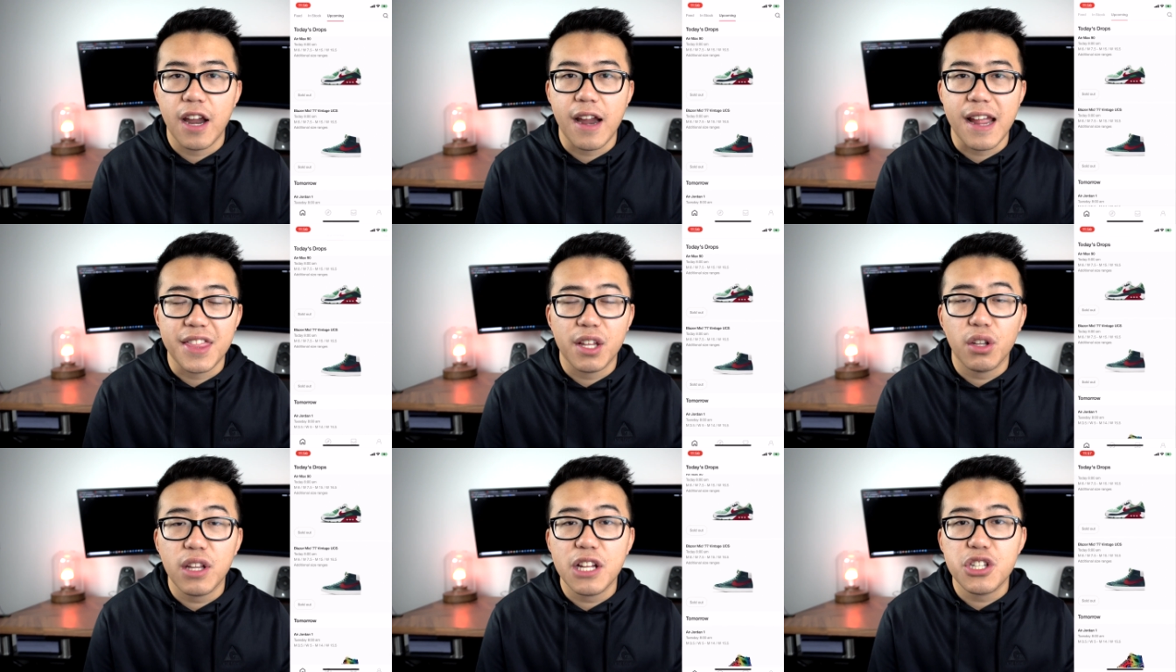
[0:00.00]

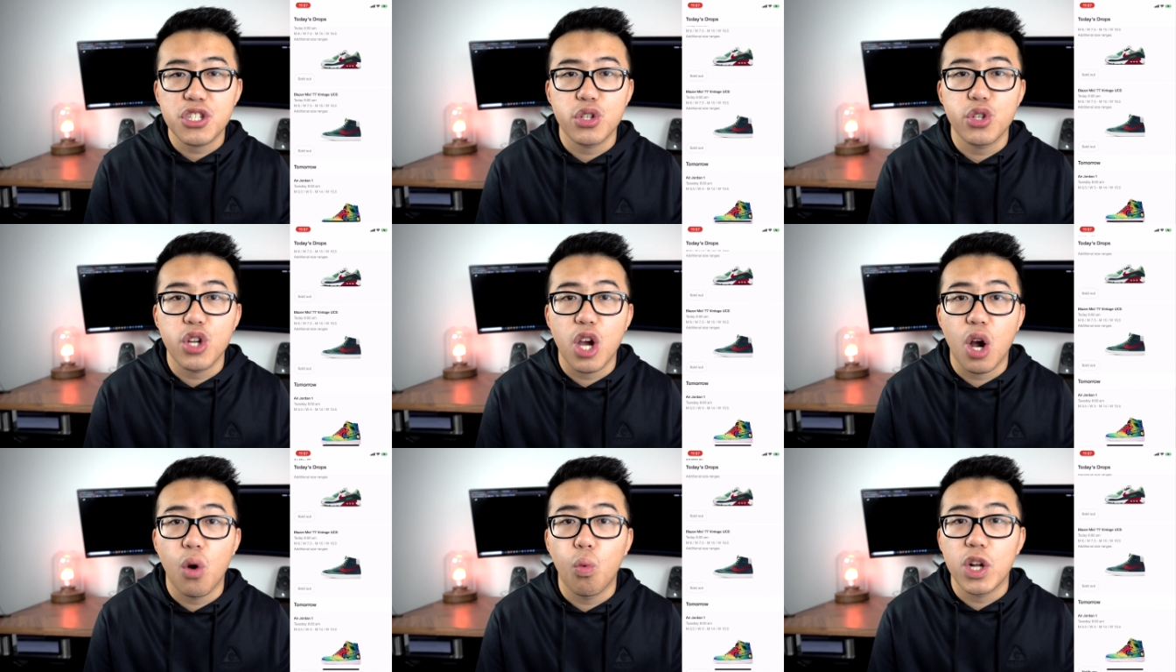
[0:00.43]
and they'll let you
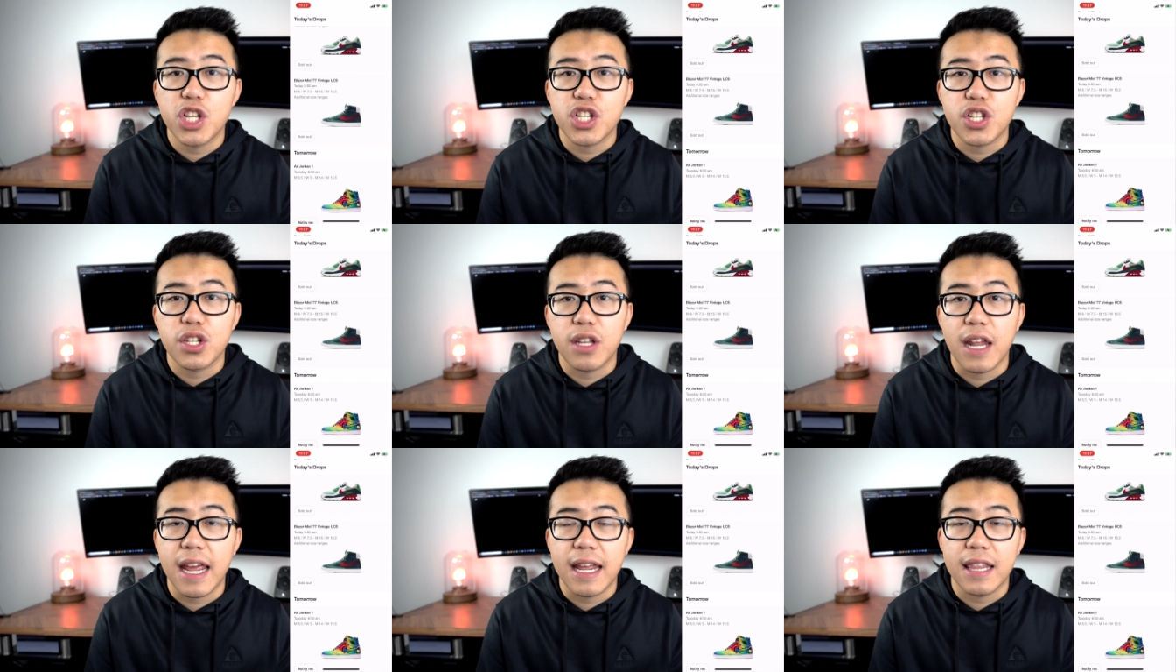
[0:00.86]
know
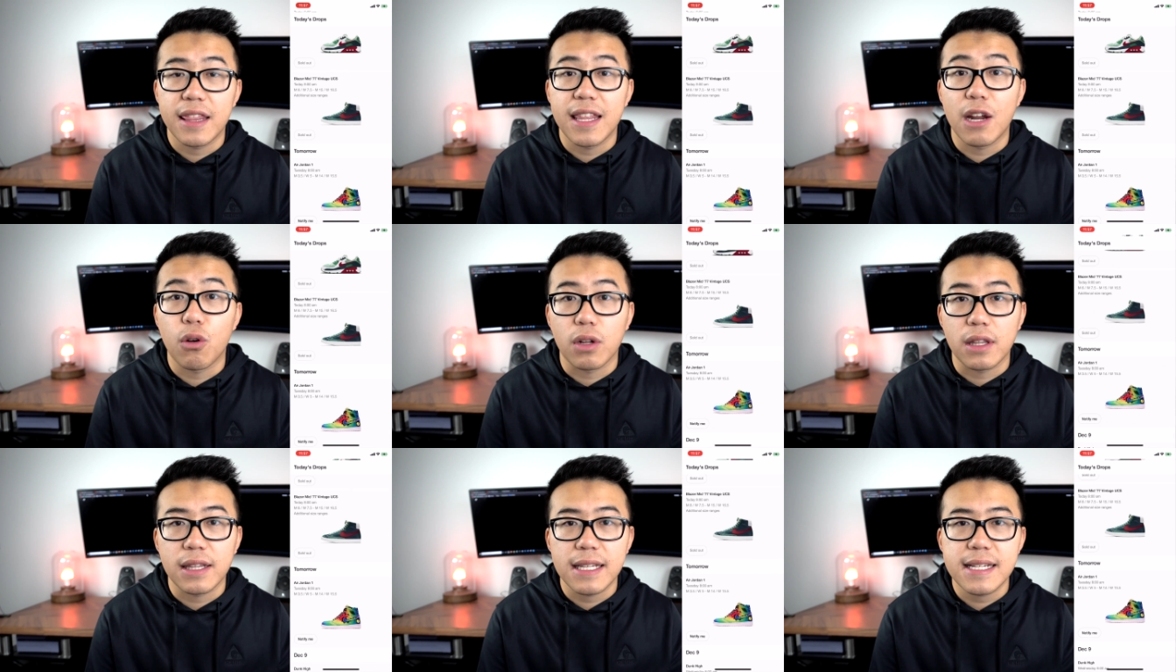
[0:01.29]
which day
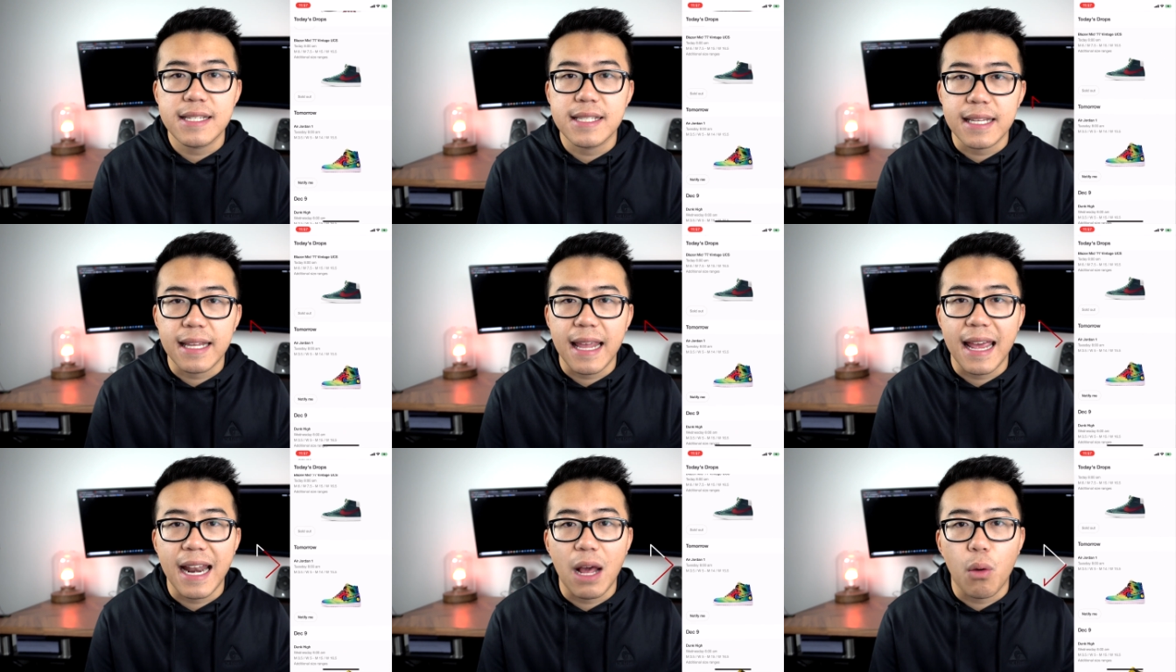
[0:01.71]
they're
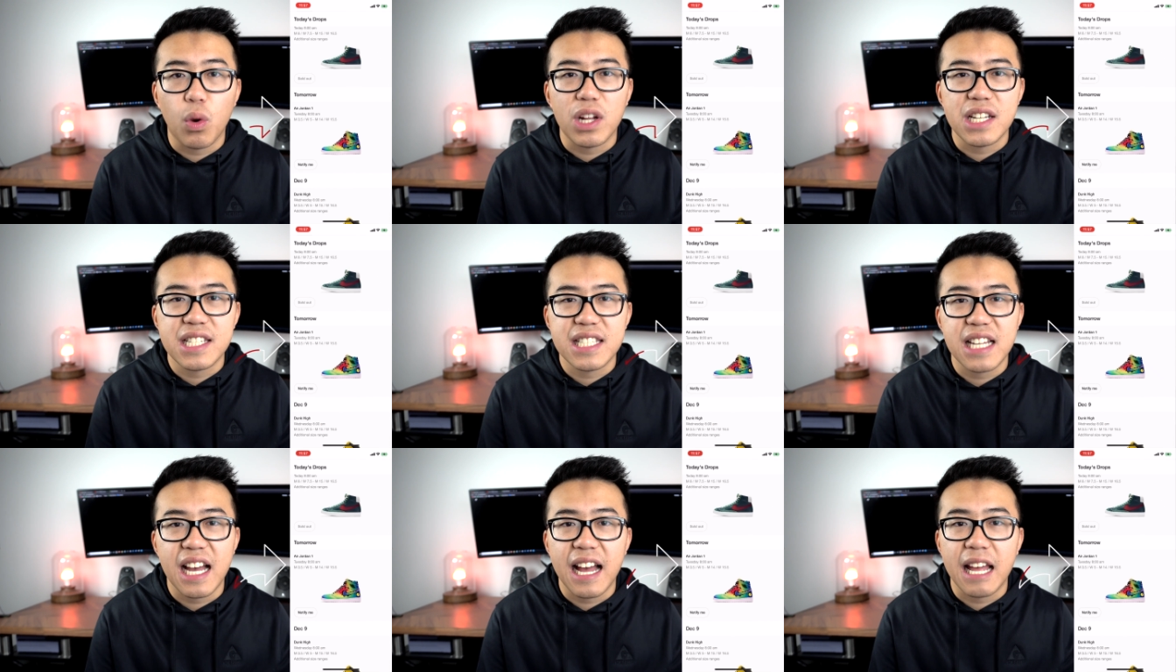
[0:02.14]
releasing and at
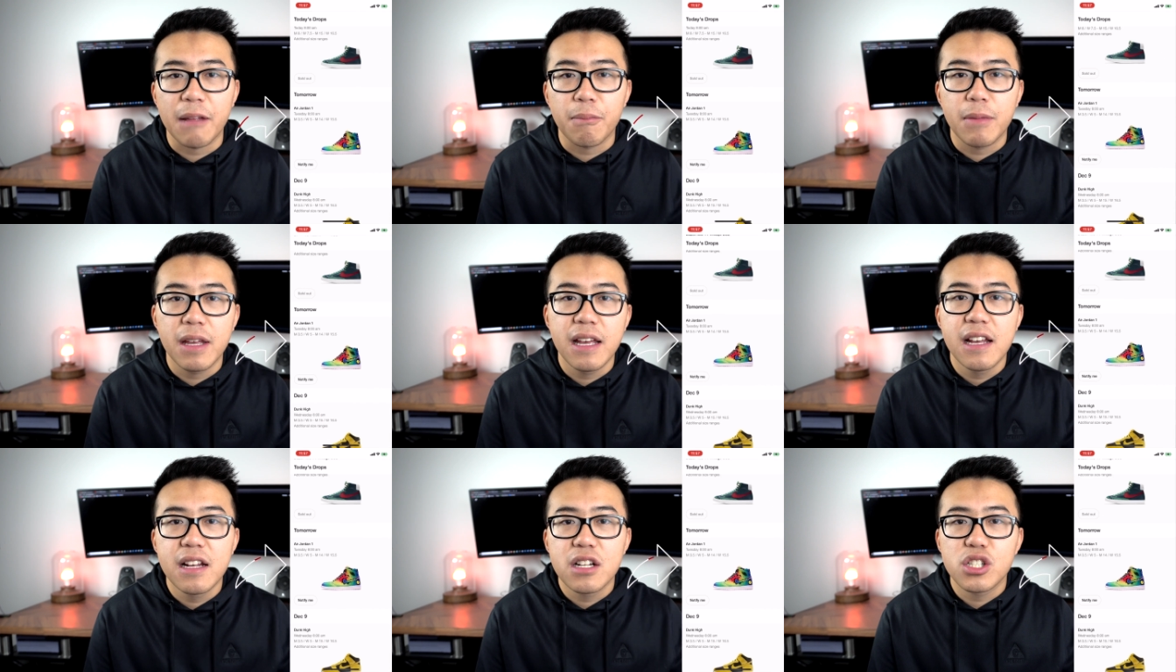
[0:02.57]
what time.